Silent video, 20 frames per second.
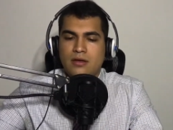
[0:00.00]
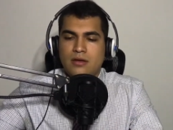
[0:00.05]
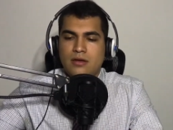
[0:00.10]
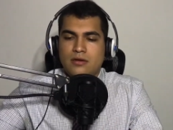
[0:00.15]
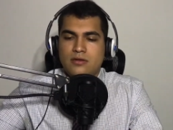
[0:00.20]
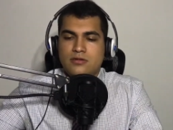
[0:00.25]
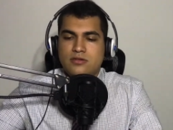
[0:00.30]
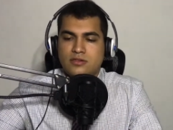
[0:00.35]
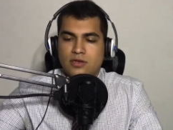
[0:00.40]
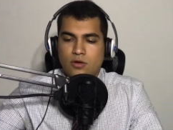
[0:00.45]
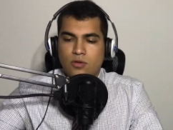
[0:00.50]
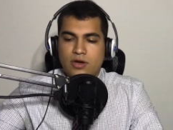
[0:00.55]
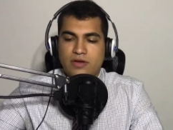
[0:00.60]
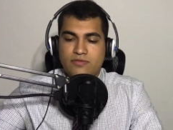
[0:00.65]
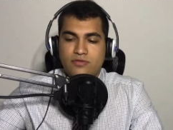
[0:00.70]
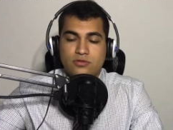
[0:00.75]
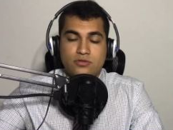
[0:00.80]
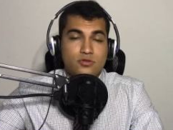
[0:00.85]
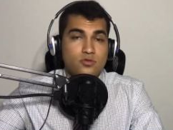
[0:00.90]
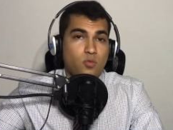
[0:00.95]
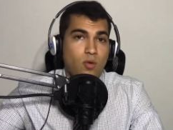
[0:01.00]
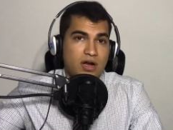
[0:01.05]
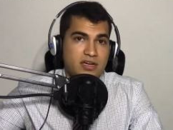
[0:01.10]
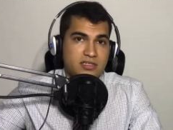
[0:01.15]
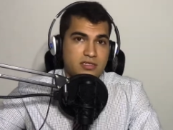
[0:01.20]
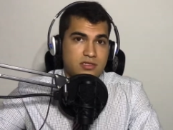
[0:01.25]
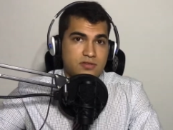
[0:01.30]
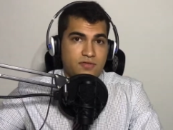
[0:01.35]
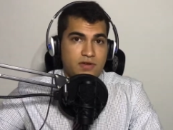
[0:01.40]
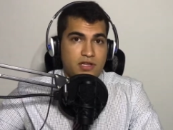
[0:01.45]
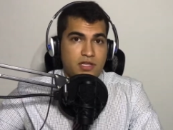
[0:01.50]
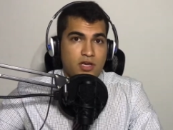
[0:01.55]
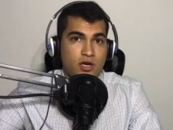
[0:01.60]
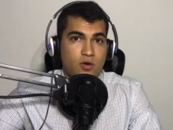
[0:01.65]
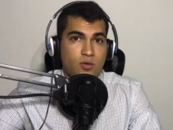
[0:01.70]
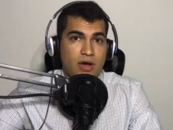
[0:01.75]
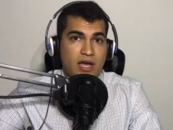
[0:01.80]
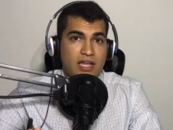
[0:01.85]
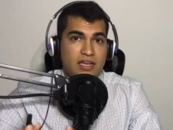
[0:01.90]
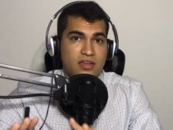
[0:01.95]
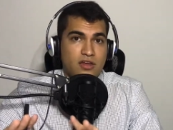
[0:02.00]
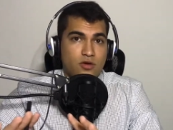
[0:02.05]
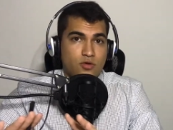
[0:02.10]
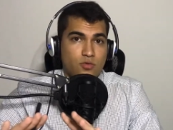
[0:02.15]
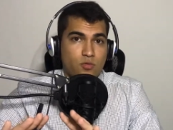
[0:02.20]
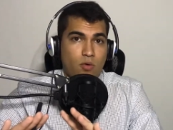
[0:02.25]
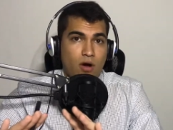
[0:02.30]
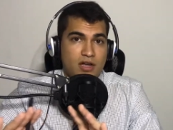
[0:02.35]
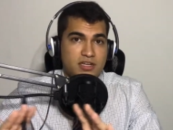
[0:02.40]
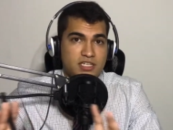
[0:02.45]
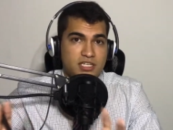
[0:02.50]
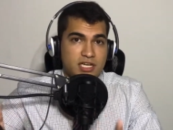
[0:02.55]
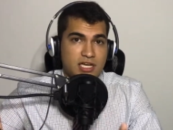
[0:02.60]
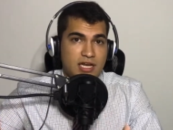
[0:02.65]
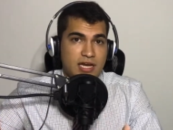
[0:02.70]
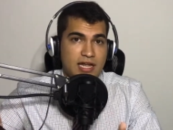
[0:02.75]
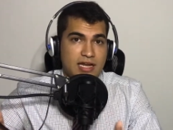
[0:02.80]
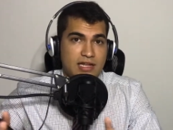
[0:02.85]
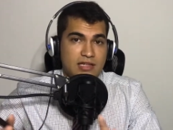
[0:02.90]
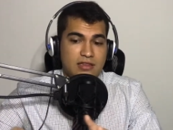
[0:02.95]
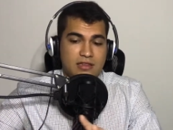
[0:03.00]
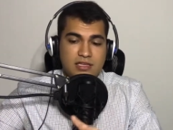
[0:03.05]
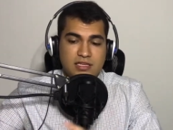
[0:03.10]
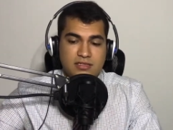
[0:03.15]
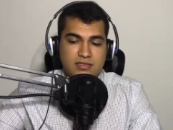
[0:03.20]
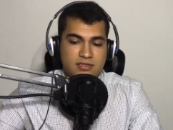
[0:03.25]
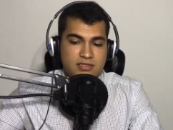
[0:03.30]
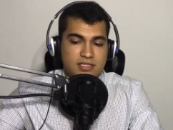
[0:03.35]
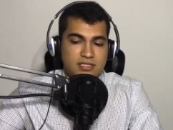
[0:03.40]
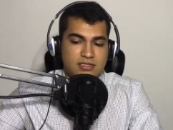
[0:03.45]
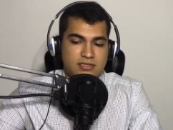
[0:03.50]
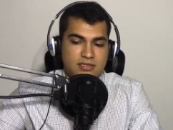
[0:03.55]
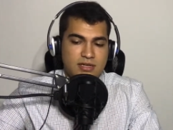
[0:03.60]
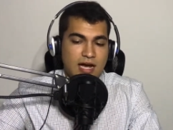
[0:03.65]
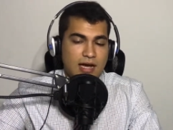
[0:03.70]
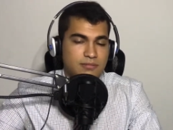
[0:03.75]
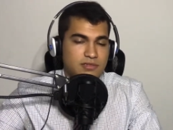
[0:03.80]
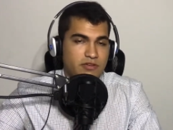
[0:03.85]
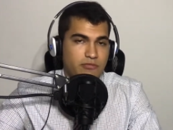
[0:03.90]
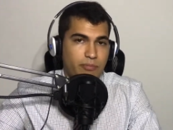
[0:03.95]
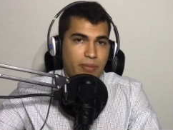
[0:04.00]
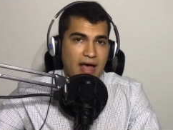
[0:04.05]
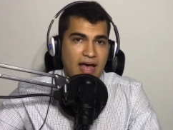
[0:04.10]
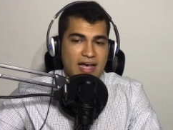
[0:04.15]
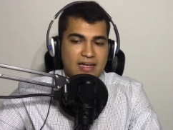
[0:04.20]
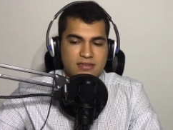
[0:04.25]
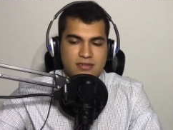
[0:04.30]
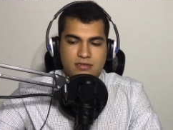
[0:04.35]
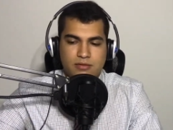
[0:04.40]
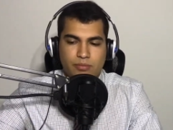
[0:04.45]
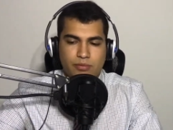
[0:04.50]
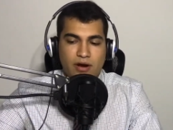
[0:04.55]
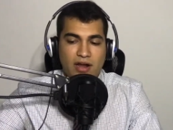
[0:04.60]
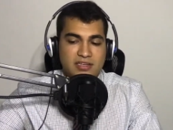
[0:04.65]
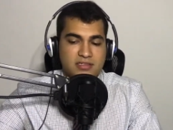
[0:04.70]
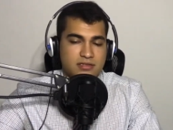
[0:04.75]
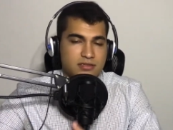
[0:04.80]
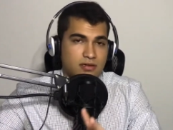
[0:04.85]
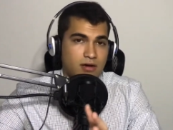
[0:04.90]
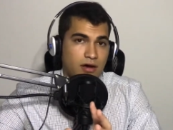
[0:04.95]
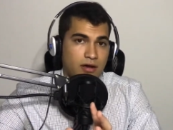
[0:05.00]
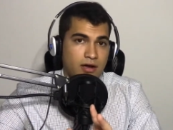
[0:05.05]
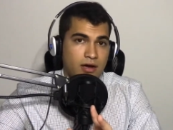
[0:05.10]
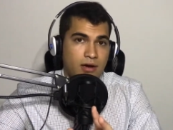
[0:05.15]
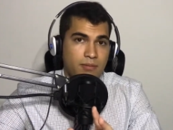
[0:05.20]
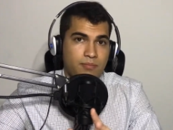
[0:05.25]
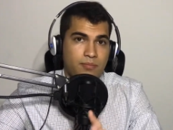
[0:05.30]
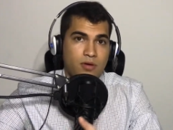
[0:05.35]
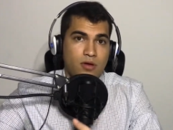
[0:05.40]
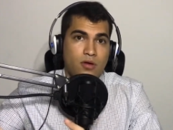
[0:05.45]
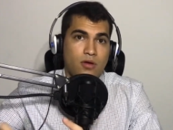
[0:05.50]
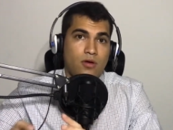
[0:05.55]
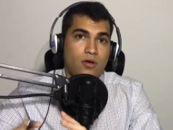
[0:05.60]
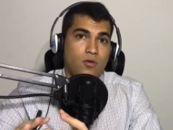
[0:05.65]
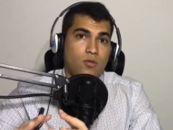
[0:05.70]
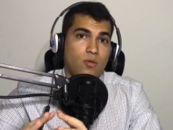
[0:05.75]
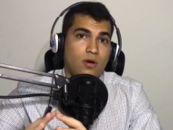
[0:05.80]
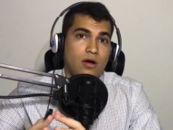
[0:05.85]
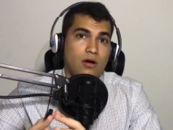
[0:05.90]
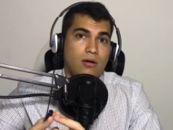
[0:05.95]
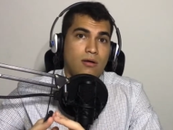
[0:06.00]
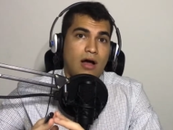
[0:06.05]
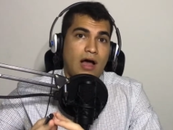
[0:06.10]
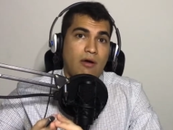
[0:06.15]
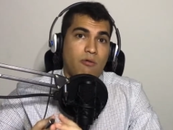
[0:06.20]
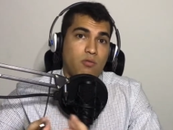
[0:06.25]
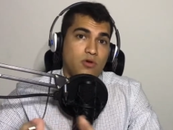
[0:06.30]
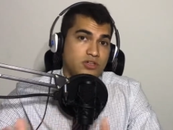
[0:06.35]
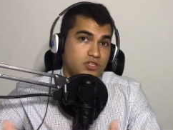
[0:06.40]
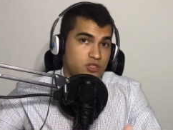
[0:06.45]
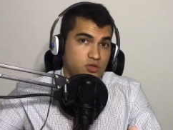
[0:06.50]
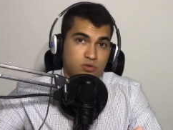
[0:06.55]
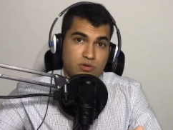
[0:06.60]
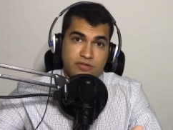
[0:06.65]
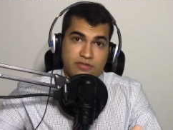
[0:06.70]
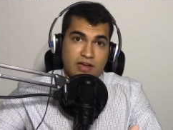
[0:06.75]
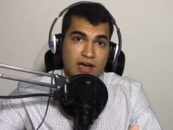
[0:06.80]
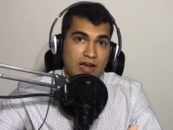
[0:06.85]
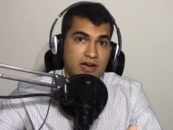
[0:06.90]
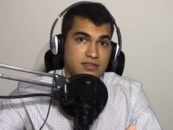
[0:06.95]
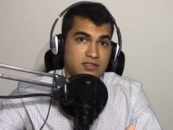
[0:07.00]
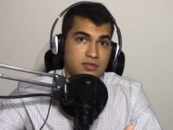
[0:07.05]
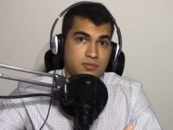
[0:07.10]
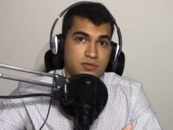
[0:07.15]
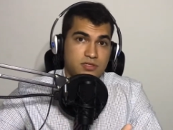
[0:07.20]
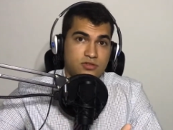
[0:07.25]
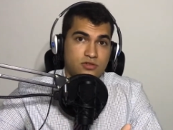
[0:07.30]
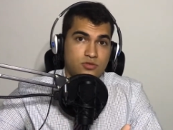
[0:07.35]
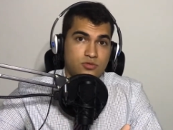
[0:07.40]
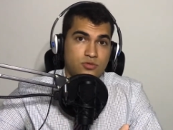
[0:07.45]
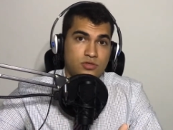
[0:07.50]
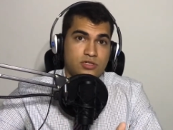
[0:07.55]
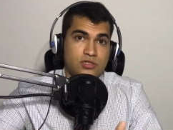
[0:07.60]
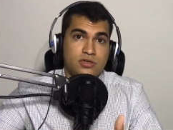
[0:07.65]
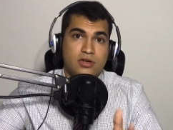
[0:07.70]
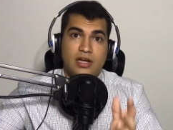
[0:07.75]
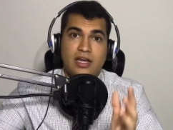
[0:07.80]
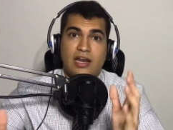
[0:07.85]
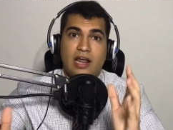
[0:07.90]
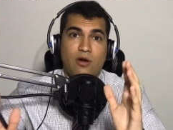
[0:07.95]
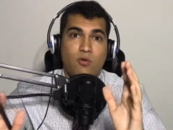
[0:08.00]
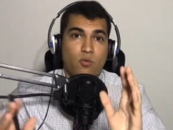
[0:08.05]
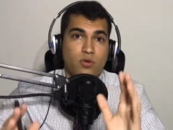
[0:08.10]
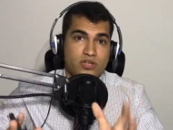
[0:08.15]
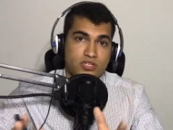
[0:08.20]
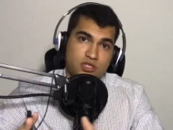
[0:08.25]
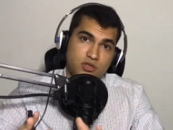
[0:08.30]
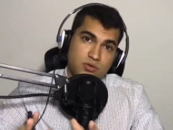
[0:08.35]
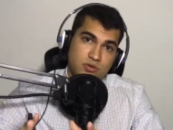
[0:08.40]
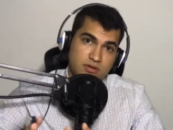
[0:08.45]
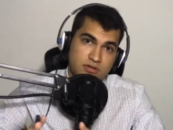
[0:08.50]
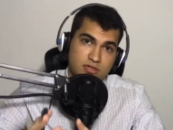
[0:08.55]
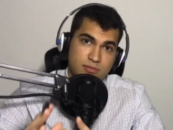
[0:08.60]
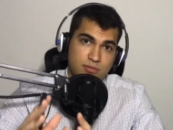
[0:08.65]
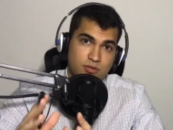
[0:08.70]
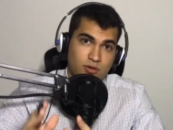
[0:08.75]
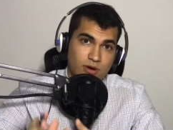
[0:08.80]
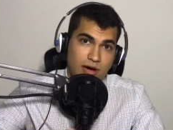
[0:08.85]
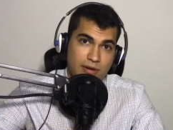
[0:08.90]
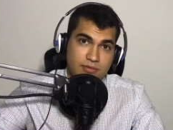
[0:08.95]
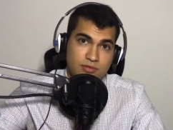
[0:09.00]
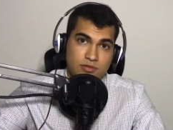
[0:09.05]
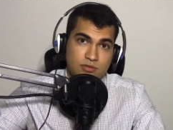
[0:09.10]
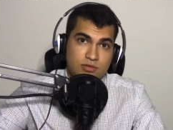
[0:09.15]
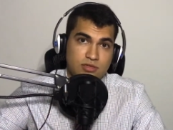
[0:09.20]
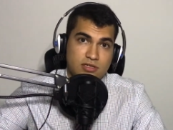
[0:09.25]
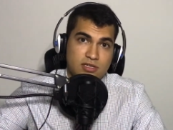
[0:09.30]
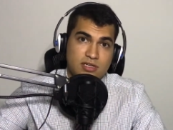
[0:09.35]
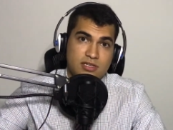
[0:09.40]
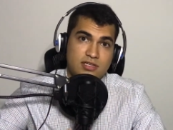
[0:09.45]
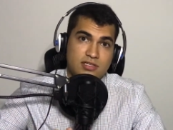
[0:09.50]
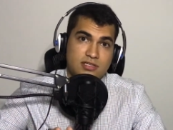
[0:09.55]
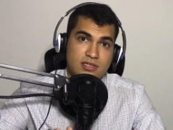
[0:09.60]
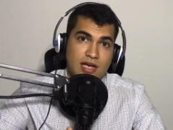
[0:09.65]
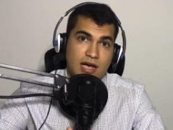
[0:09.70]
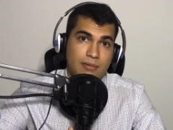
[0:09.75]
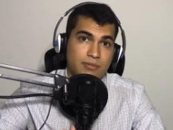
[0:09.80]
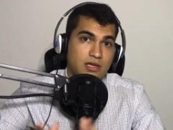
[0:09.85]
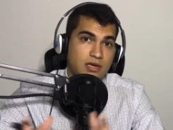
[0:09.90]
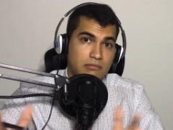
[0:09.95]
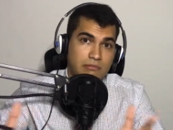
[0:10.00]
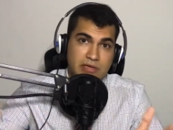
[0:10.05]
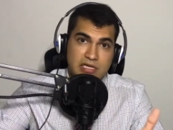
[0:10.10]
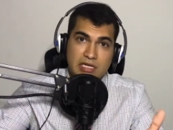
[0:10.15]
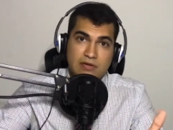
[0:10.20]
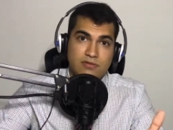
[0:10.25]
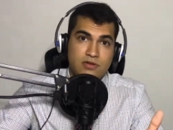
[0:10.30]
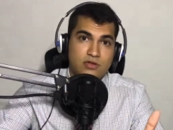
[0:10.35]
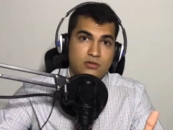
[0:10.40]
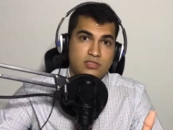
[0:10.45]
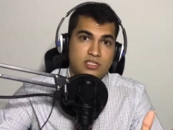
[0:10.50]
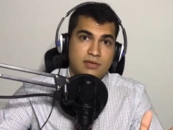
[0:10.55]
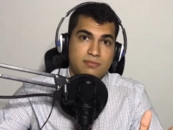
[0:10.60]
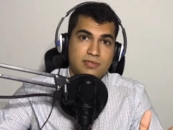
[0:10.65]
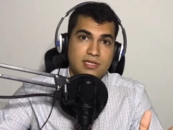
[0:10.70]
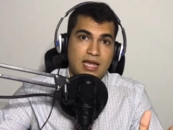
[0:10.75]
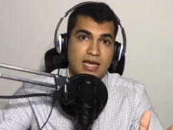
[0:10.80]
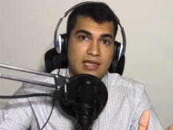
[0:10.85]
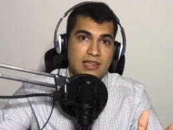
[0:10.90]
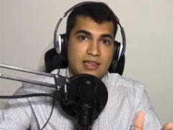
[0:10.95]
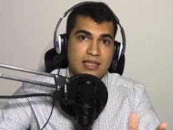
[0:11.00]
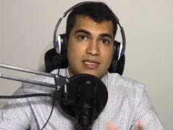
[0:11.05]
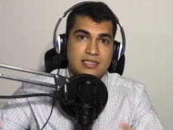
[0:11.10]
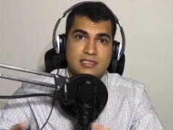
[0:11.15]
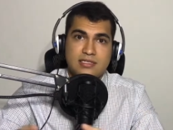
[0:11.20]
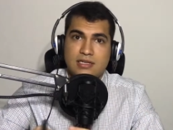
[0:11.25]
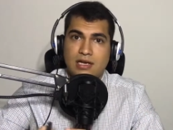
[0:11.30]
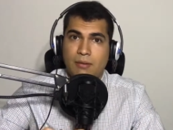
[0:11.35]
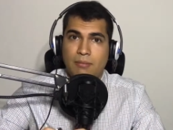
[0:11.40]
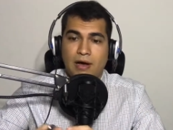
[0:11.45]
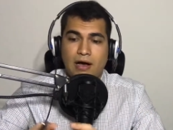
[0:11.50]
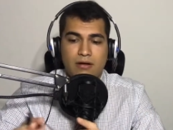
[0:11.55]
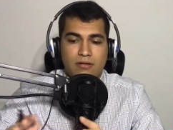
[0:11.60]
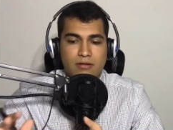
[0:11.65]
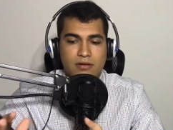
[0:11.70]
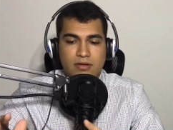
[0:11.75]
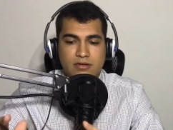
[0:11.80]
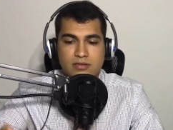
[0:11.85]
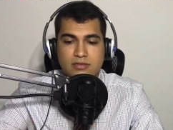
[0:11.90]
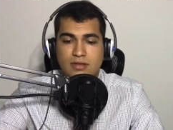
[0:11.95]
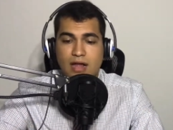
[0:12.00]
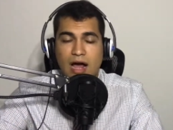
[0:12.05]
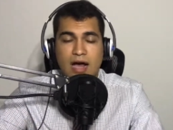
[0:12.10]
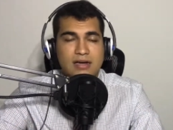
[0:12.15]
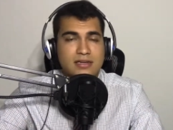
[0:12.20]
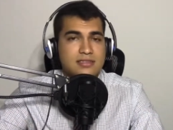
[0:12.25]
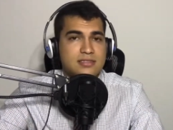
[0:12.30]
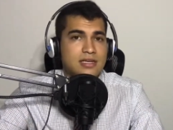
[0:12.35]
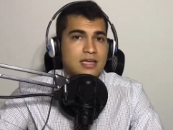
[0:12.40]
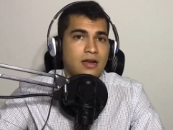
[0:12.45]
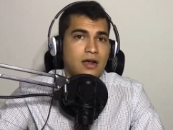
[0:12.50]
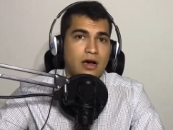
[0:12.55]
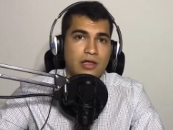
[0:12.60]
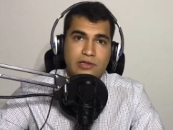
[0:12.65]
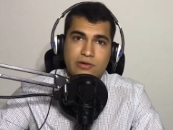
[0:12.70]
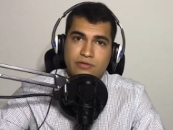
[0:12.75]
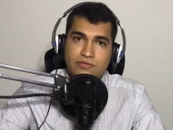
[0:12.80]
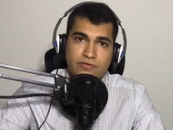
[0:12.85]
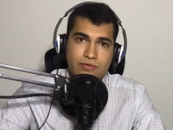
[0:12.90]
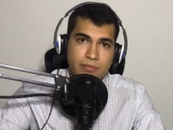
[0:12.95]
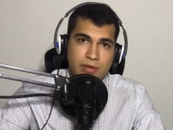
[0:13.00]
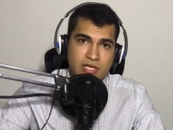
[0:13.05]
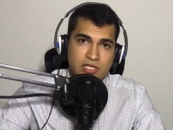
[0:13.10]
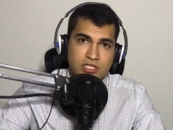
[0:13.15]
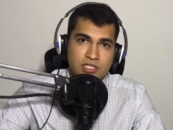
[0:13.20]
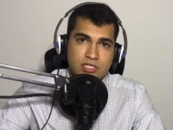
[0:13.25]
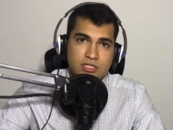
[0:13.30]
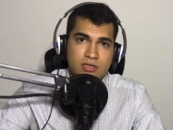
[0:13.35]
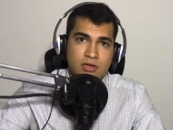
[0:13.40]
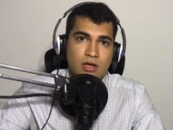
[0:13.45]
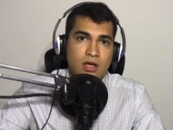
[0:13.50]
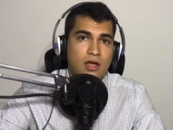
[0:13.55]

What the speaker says: So if you do watch this video and you're watching it and these times have passed, the price has gone up, well, I wish you would have gotten to me sooner, and I wish you would have subscribed sooner, because I'm going to be giving you tips like this about stocks and other information